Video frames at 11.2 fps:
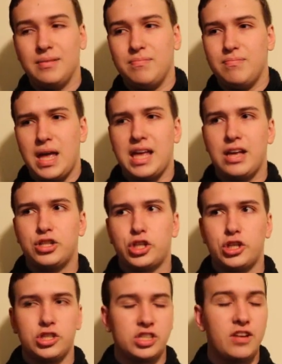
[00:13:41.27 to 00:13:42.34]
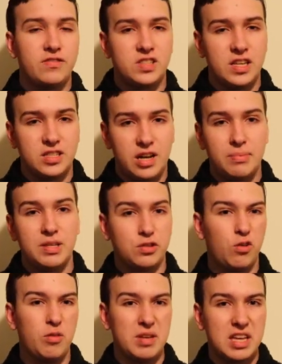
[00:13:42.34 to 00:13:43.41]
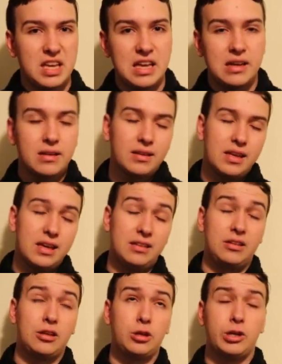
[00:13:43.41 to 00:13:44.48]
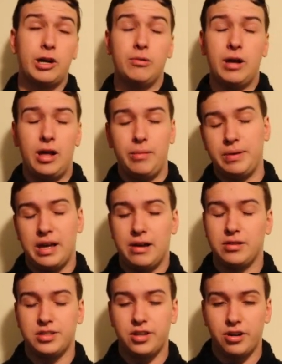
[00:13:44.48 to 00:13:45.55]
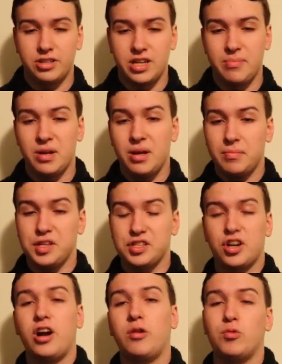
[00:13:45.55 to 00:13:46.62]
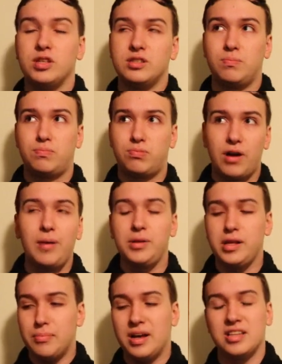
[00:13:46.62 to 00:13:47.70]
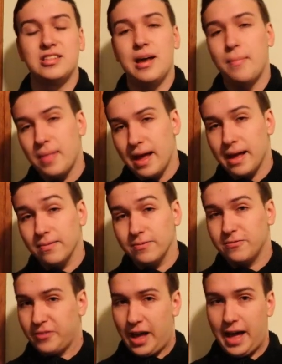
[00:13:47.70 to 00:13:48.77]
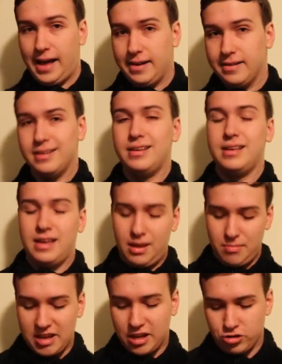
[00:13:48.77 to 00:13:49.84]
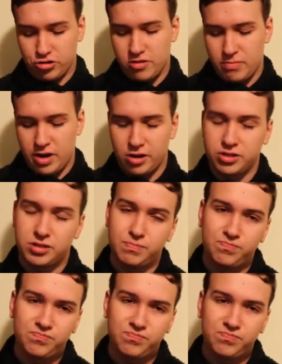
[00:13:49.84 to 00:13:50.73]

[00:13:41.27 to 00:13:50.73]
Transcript: Making sure stuff stays up is going to be key in, you know, helping out this archetype. But this card was probably the best step they've had in making Dream Mirrors.